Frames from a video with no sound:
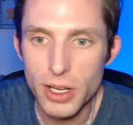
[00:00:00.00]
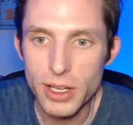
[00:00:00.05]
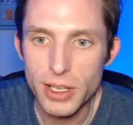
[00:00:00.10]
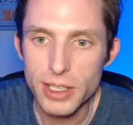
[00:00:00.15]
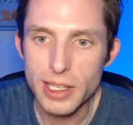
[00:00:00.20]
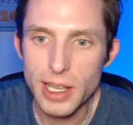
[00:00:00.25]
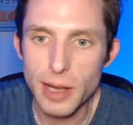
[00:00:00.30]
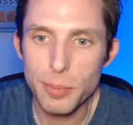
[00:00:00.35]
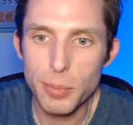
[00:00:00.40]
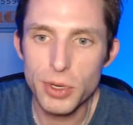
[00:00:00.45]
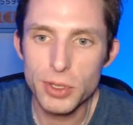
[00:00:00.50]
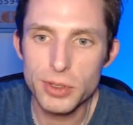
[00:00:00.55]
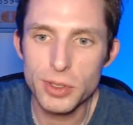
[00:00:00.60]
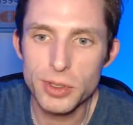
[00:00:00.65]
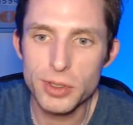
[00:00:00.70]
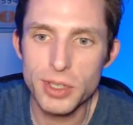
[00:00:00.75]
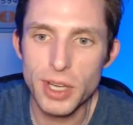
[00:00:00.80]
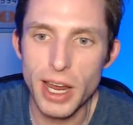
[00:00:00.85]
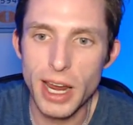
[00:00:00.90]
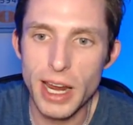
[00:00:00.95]
that puts us
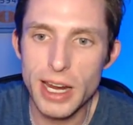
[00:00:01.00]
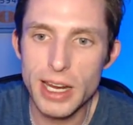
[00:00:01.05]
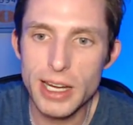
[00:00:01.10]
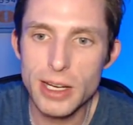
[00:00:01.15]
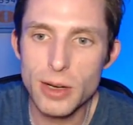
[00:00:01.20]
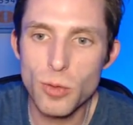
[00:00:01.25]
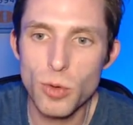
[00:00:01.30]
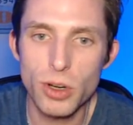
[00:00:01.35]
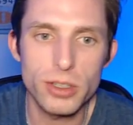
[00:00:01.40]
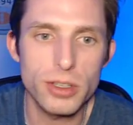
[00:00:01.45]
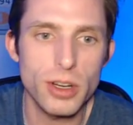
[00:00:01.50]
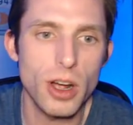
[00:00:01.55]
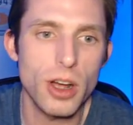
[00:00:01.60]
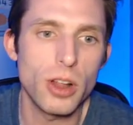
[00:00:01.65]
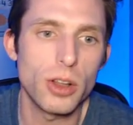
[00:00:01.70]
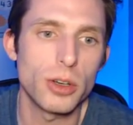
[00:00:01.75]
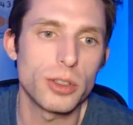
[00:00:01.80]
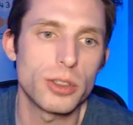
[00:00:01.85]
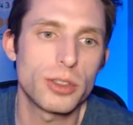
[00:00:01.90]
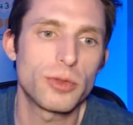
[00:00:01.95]
at
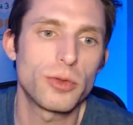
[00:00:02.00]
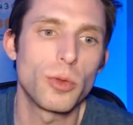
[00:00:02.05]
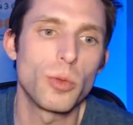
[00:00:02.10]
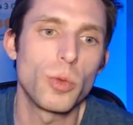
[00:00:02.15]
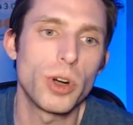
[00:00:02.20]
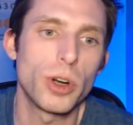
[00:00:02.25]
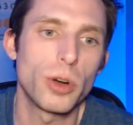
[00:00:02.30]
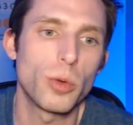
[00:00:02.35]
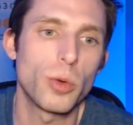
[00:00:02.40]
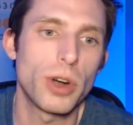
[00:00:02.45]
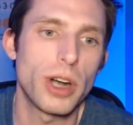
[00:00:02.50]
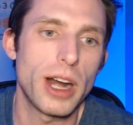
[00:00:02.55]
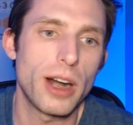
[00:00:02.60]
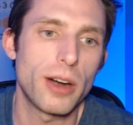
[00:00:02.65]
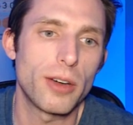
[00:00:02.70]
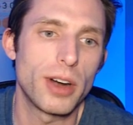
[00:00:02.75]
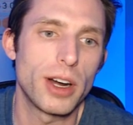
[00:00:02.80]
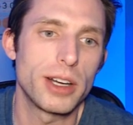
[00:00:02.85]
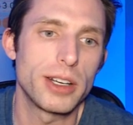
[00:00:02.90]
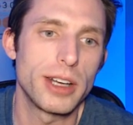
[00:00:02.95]
$81 from where we're at
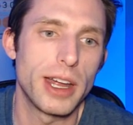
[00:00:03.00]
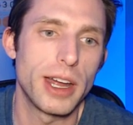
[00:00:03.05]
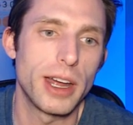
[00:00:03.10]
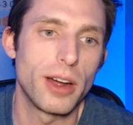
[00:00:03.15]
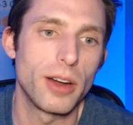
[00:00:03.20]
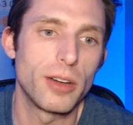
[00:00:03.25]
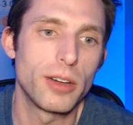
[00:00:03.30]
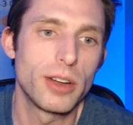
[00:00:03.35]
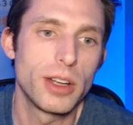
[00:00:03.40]
right now.